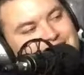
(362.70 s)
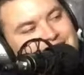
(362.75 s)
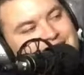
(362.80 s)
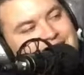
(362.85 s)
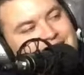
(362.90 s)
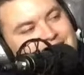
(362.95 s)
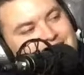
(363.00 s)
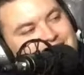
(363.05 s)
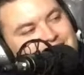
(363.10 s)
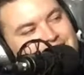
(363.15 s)

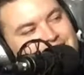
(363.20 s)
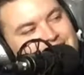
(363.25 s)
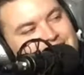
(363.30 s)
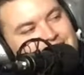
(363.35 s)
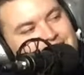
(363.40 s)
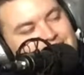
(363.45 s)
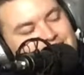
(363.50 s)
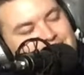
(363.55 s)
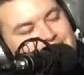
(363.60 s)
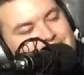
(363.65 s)

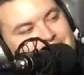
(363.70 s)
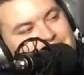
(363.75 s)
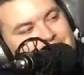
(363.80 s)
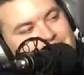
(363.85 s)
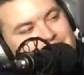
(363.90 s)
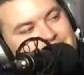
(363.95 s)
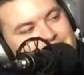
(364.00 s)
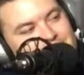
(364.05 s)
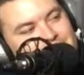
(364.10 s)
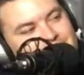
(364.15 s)

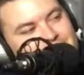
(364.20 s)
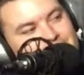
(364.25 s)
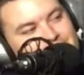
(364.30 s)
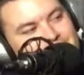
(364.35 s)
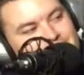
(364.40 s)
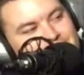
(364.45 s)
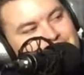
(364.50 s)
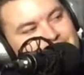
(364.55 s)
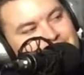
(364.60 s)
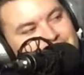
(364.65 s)

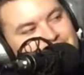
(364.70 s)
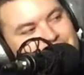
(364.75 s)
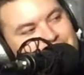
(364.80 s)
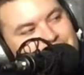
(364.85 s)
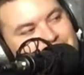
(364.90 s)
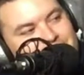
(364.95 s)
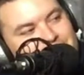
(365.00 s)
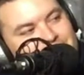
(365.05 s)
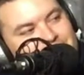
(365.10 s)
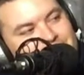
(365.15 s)

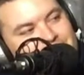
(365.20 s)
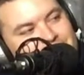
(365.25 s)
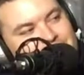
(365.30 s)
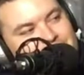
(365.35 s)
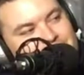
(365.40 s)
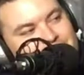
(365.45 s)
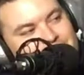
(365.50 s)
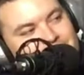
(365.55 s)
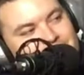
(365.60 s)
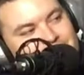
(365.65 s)

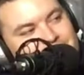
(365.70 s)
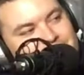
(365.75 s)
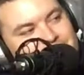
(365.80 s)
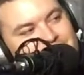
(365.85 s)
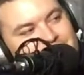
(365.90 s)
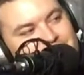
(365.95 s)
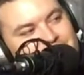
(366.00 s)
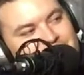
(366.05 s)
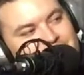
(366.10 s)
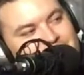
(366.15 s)

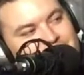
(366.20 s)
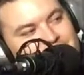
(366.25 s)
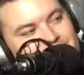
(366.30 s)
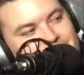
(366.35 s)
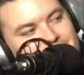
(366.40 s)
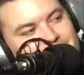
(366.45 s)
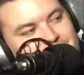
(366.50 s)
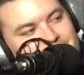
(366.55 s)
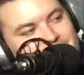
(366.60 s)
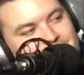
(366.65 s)

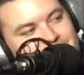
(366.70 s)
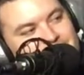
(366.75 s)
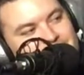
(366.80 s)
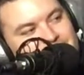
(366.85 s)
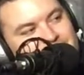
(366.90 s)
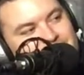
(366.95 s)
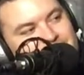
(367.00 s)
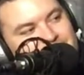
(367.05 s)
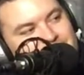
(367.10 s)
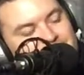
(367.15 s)

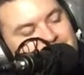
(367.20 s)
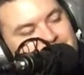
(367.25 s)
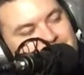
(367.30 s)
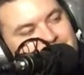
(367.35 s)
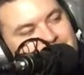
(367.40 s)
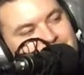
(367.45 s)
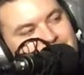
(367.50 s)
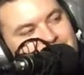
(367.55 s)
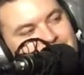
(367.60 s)
This person isn't speaking.